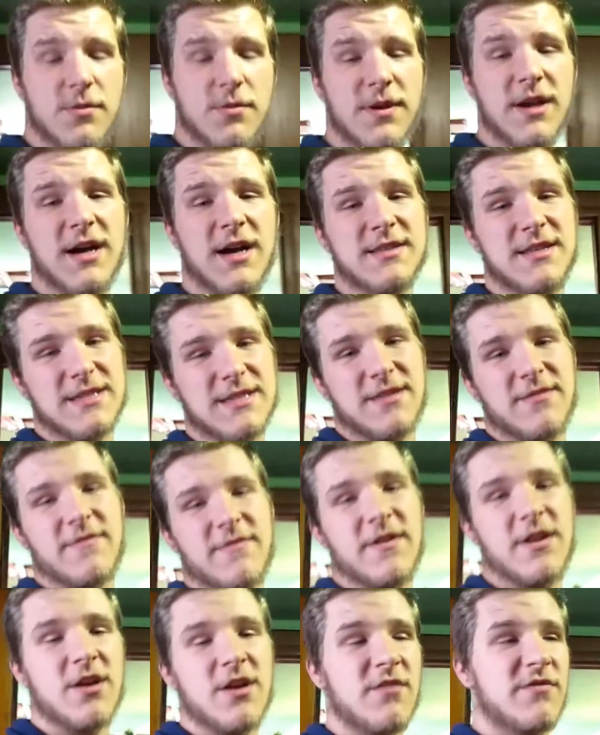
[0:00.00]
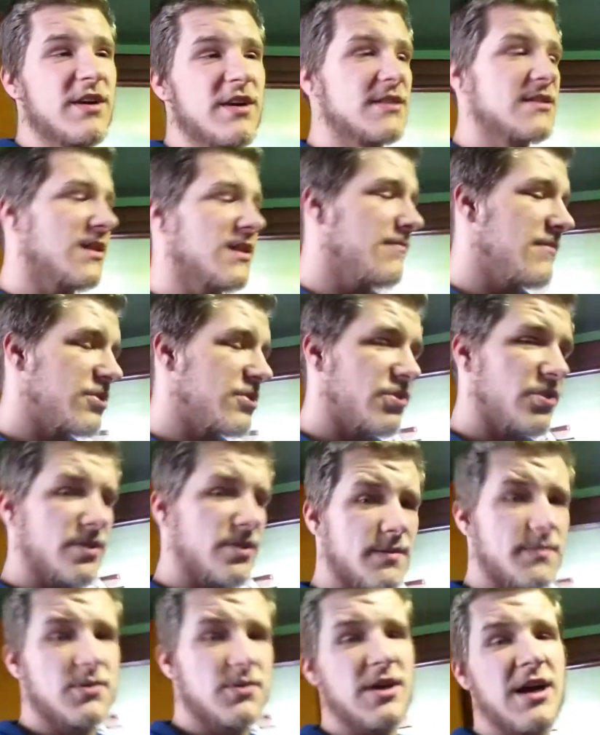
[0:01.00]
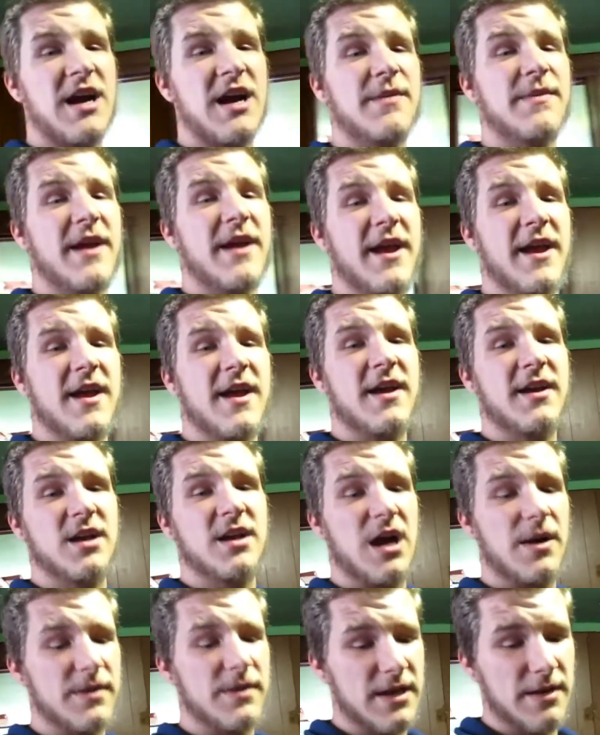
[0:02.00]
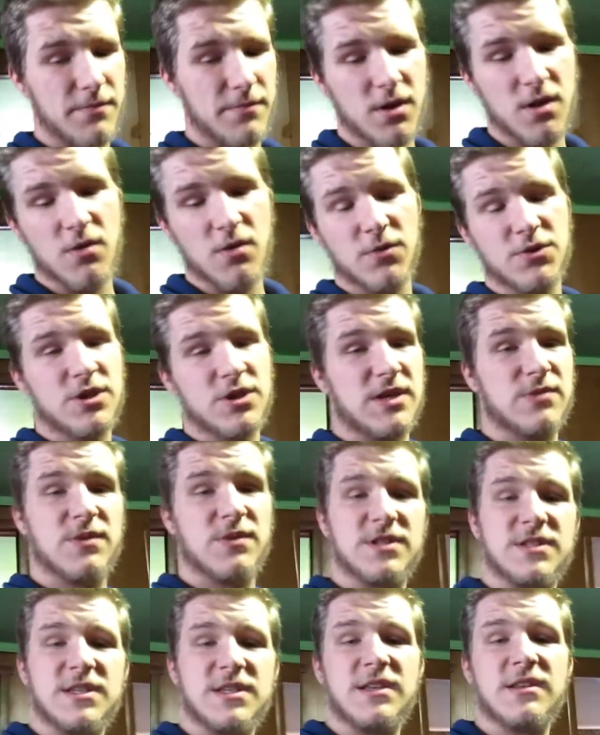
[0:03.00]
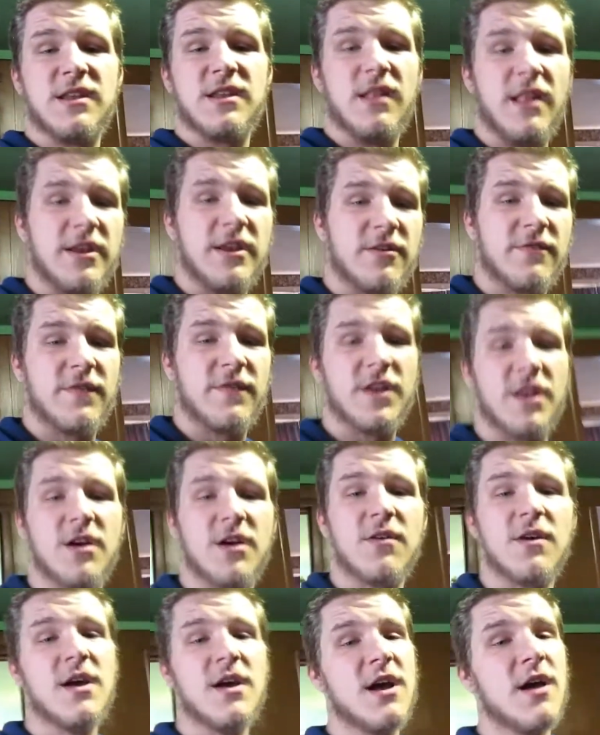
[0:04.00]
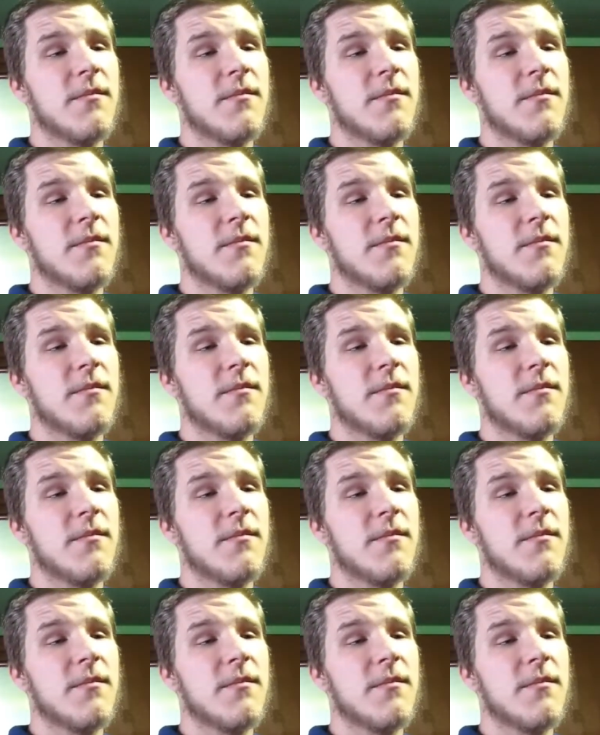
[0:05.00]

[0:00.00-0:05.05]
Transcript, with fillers: you guys liked the video, if you guys did, make sure to subscribe and comment down below what you guys want to see in a later video.